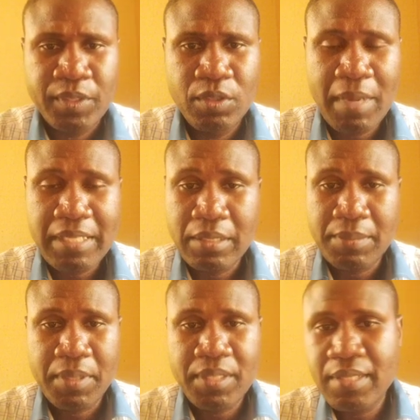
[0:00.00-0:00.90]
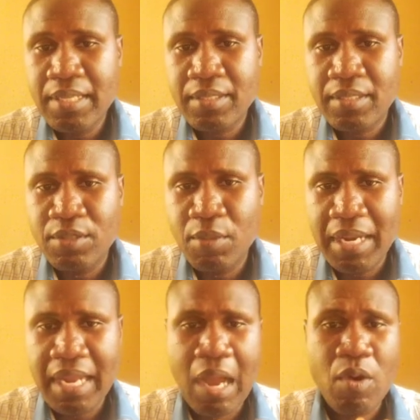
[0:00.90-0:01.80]
No matter the business, no
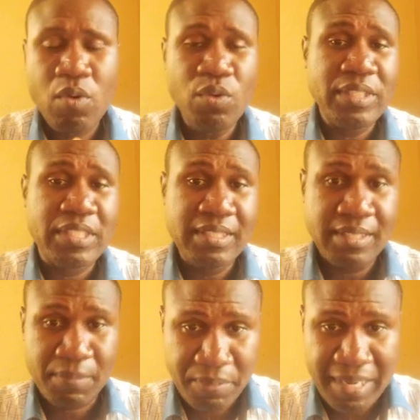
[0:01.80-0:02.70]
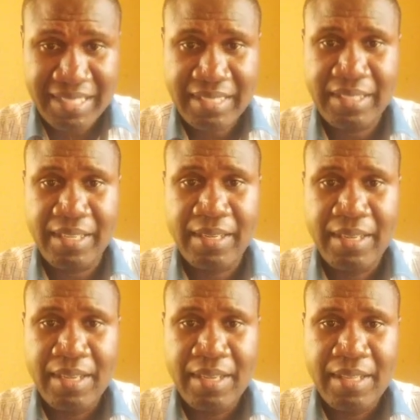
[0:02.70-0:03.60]
matter how good it is presently,
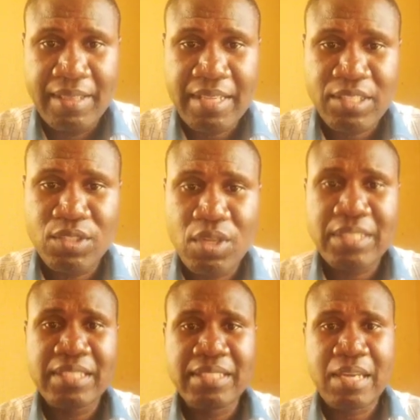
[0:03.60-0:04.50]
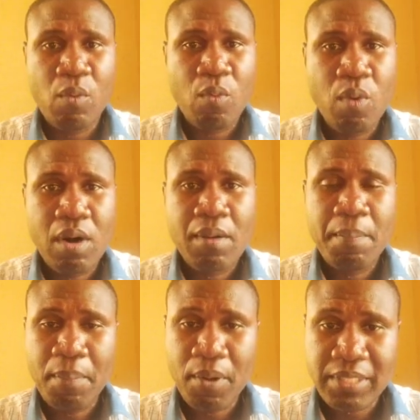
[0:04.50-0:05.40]
there's nothing that will
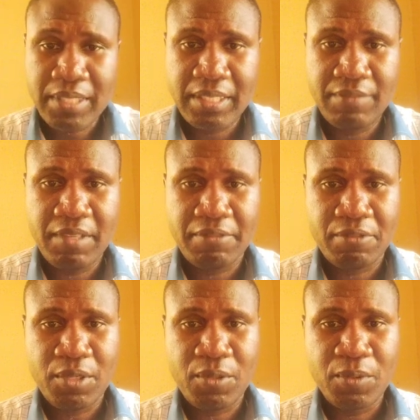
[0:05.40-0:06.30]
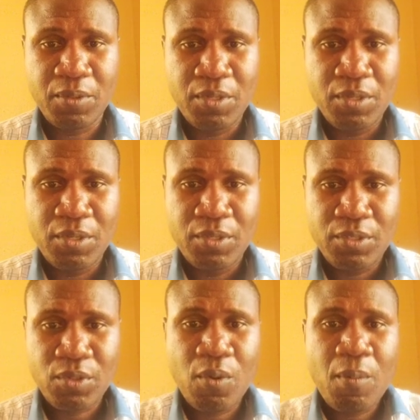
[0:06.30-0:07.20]
work positively for you.
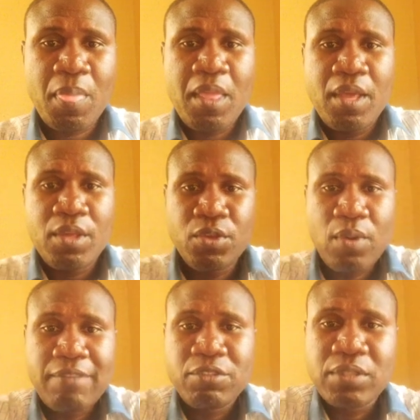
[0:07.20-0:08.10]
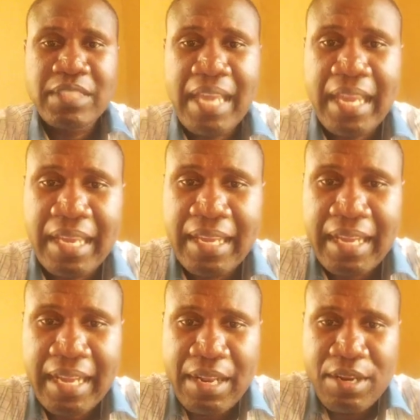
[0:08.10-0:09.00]
So you have to take
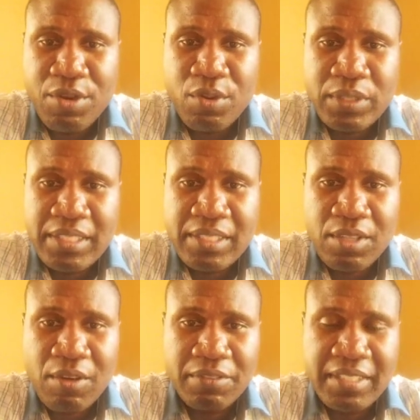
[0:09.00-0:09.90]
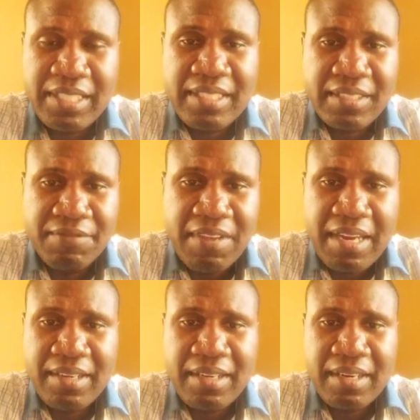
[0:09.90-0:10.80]
notice of this
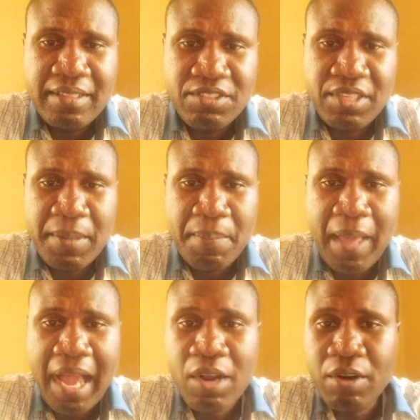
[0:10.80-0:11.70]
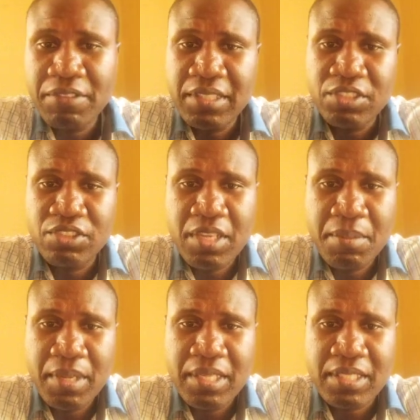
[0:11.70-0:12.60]
very dream. Handcuff in a
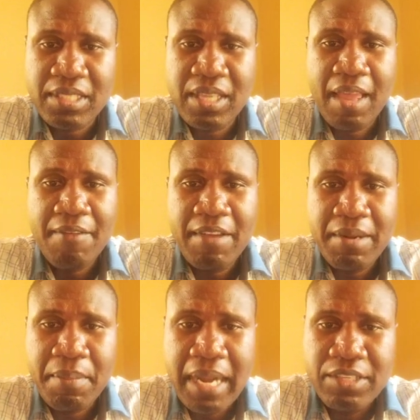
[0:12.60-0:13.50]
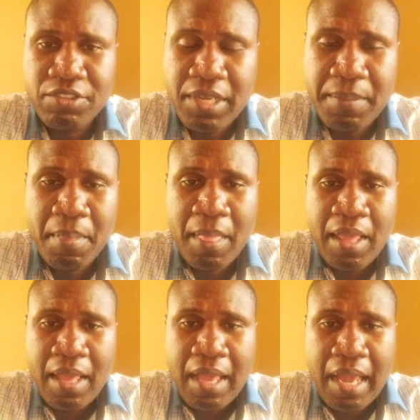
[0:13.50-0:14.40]
dream is a very bad dream,
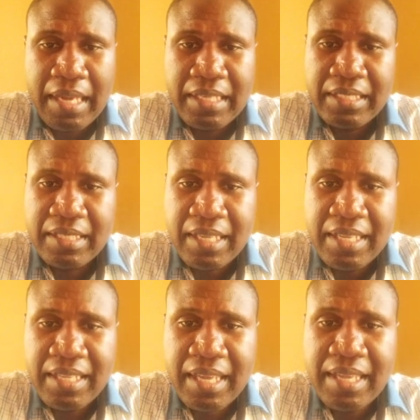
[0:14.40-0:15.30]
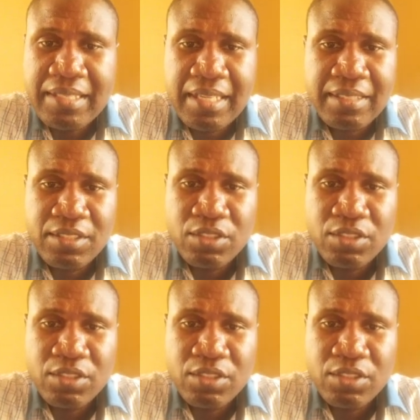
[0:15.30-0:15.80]
and it indicates that